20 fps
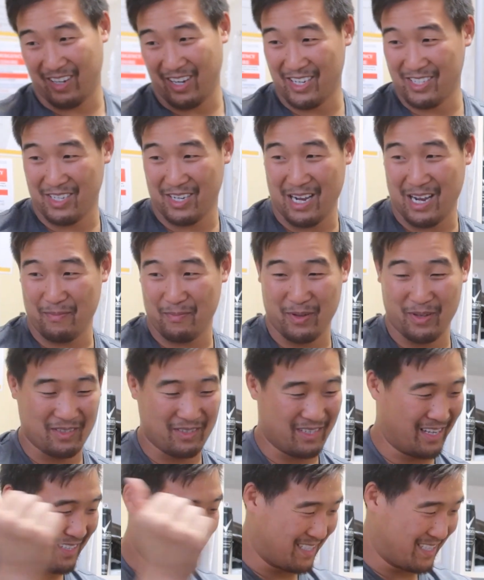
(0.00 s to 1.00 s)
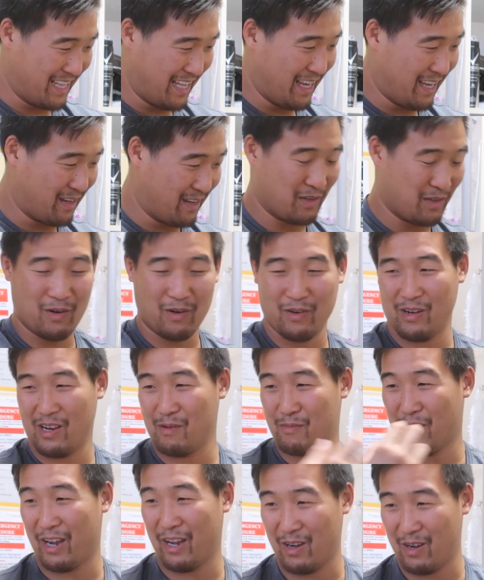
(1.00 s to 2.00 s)
In case it happens, it's there. You don't
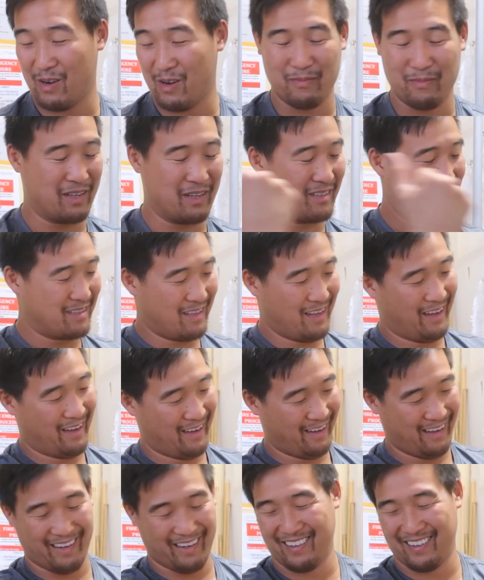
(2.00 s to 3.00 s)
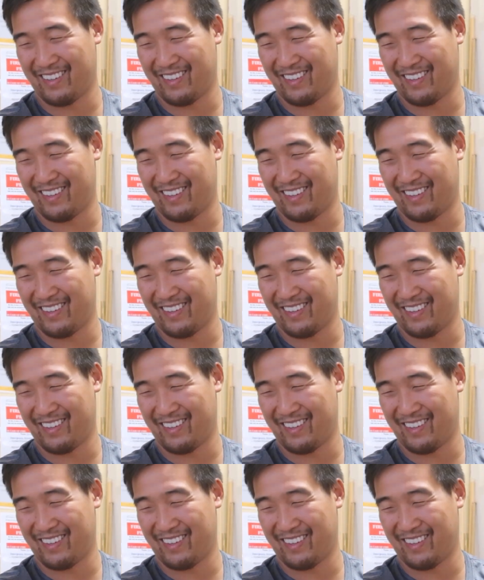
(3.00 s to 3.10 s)
need my help, it's there.